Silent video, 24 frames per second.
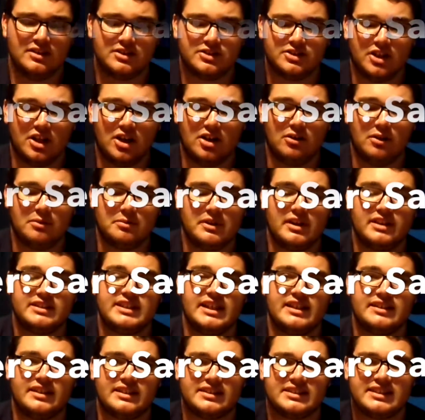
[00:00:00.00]
So I'm going to
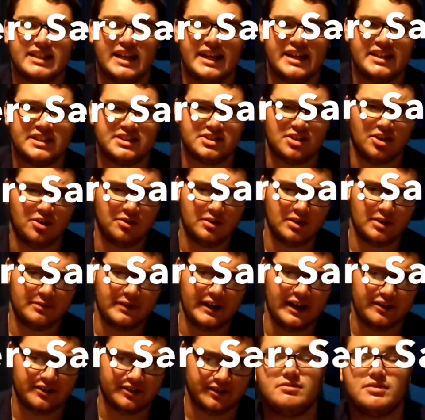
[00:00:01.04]
take the Saints over the
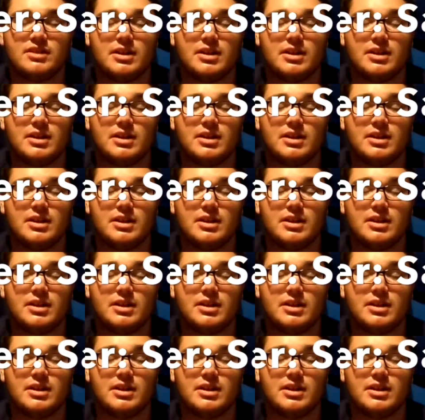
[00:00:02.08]
Falcons.